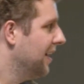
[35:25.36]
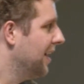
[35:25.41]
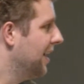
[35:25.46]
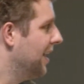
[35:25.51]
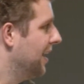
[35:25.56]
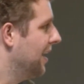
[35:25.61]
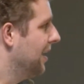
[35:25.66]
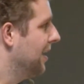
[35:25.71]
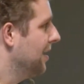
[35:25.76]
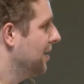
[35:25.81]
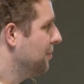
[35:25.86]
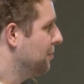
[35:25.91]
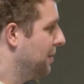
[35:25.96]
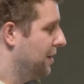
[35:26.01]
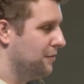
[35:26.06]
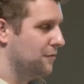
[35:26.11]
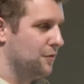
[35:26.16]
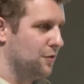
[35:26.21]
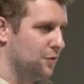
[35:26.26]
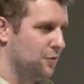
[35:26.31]

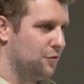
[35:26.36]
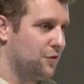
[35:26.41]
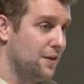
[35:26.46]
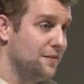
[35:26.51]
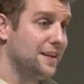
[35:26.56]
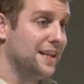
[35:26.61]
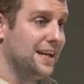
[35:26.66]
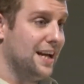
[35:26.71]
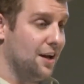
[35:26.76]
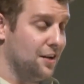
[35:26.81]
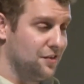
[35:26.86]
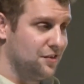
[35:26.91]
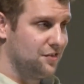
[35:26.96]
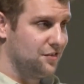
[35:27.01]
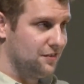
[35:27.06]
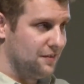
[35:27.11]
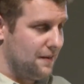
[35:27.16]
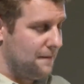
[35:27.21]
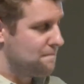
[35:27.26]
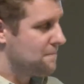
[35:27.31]
But for everything
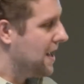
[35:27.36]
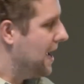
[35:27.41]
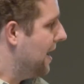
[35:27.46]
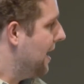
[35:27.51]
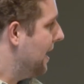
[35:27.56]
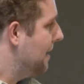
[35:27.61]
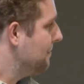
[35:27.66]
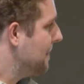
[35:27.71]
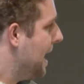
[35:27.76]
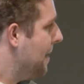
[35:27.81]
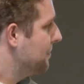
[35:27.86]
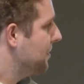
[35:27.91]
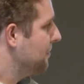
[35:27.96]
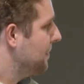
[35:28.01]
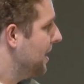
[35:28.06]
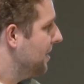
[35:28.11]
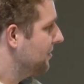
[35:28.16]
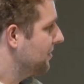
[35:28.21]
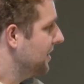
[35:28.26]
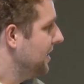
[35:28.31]
else,
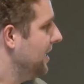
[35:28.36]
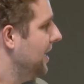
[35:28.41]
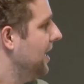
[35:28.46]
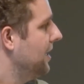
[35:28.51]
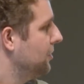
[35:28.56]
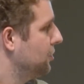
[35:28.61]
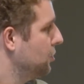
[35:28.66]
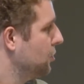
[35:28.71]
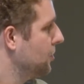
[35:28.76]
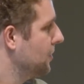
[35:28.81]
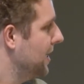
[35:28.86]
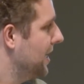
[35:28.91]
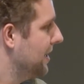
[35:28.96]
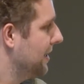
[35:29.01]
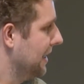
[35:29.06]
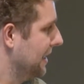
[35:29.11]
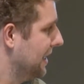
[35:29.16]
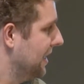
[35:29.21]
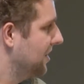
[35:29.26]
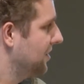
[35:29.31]
Optimizely and Google
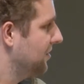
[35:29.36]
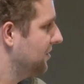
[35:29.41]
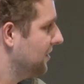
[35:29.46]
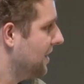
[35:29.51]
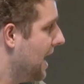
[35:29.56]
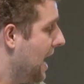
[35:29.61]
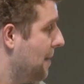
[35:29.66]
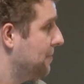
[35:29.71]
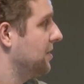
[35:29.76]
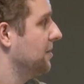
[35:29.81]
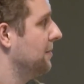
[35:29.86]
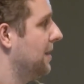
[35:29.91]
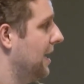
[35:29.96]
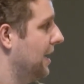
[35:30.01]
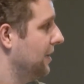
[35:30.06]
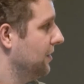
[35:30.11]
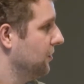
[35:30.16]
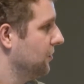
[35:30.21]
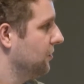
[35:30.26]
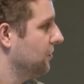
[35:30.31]
Analytics
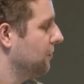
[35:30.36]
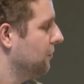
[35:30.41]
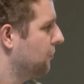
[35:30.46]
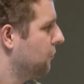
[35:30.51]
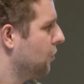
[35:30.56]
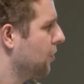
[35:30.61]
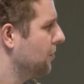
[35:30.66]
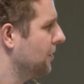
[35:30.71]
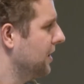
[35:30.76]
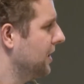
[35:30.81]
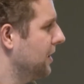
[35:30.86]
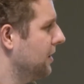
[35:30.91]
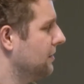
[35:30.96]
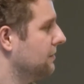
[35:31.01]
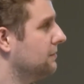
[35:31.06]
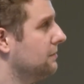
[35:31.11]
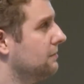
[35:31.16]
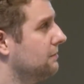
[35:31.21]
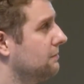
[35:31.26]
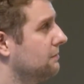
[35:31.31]
Optimize, formerly,
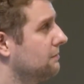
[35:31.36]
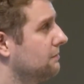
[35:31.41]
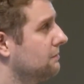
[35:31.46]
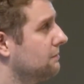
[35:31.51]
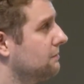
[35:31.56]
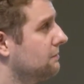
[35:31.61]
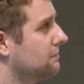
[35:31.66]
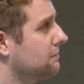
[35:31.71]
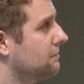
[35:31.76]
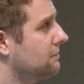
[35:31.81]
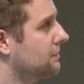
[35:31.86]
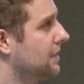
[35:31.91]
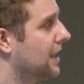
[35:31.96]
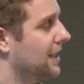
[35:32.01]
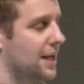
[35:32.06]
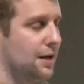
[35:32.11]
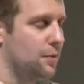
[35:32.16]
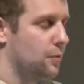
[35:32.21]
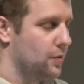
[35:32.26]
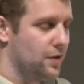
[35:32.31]
I
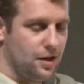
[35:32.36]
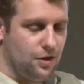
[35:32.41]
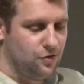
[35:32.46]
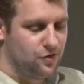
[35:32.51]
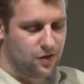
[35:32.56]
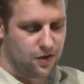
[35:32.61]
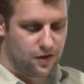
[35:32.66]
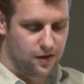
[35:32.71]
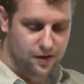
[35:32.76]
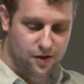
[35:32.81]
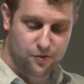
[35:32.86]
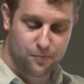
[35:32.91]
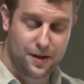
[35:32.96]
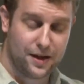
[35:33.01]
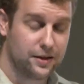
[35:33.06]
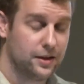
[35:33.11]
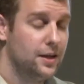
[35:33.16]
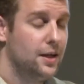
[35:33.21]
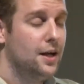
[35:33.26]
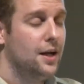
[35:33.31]
can't remember what they used to call it, doesn't
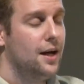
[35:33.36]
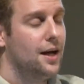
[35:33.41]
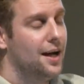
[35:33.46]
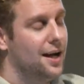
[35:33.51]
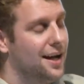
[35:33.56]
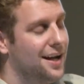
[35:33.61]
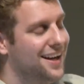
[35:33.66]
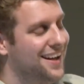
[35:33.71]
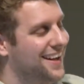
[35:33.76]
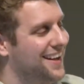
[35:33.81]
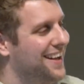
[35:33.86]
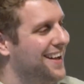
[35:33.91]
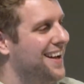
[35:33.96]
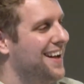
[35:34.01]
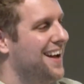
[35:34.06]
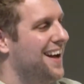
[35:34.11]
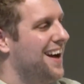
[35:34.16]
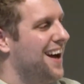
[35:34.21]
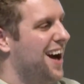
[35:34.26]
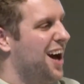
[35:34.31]
matter,
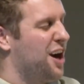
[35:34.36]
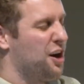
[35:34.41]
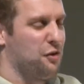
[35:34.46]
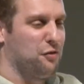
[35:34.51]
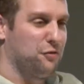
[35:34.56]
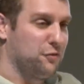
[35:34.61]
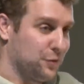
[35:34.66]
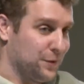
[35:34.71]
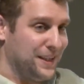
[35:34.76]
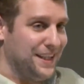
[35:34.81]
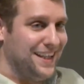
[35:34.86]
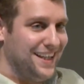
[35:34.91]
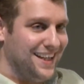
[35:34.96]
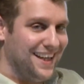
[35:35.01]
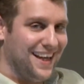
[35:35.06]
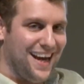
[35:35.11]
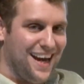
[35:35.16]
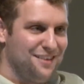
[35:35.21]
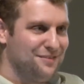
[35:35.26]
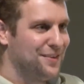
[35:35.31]
are free
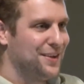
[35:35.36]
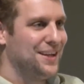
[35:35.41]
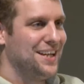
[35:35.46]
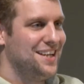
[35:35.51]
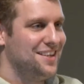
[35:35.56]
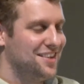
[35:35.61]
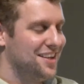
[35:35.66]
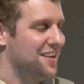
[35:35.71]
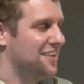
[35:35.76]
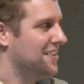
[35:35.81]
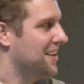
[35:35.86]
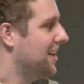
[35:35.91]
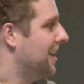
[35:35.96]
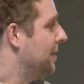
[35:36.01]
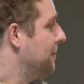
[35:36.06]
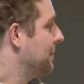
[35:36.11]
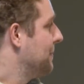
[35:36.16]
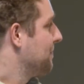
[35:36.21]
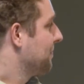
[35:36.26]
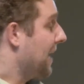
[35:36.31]
and very easy to set
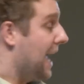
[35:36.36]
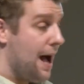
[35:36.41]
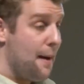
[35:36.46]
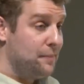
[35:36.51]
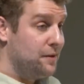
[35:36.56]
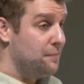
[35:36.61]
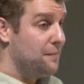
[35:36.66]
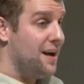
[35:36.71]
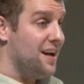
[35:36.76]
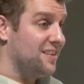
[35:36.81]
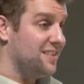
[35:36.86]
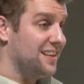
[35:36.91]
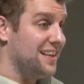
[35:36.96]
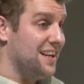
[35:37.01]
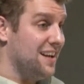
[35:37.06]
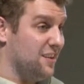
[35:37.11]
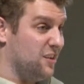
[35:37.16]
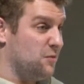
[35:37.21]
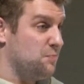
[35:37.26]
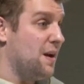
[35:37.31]
up.
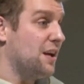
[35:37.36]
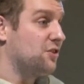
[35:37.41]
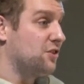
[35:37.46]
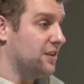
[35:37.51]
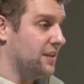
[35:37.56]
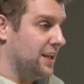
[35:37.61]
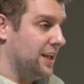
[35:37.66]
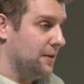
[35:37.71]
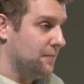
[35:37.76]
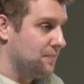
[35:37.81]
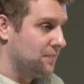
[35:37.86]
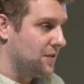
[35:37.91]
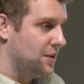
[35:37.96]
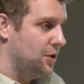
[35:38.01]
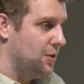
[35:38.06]
Optimizely especially.